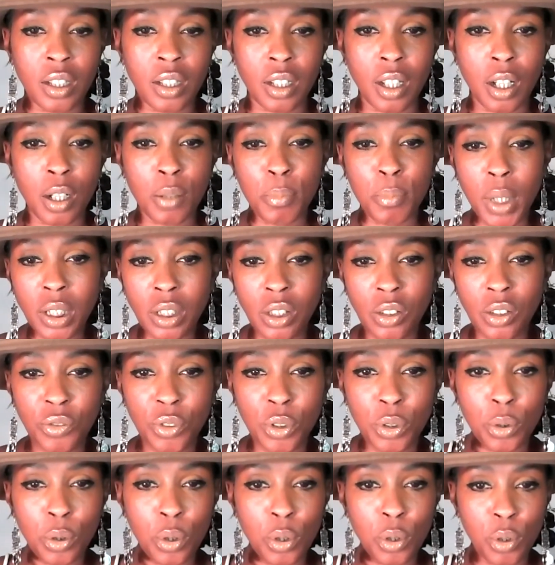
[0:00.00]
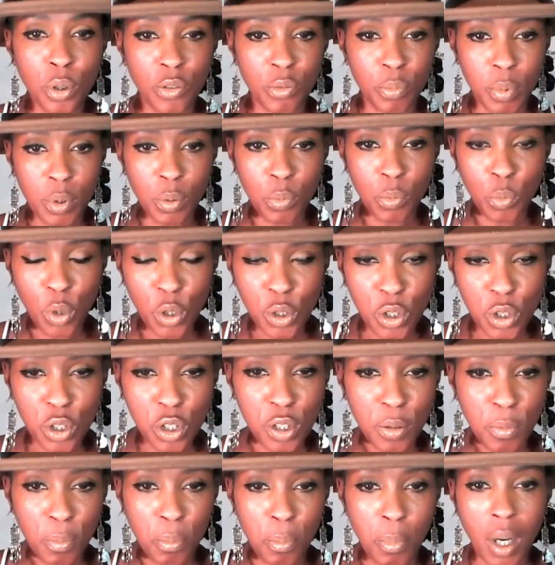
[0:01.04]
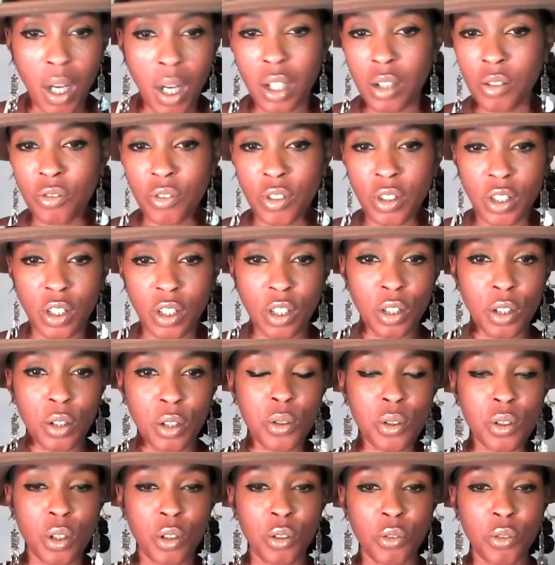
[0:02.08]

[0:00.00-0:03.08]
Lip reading: Now, many of you who have been watching my videos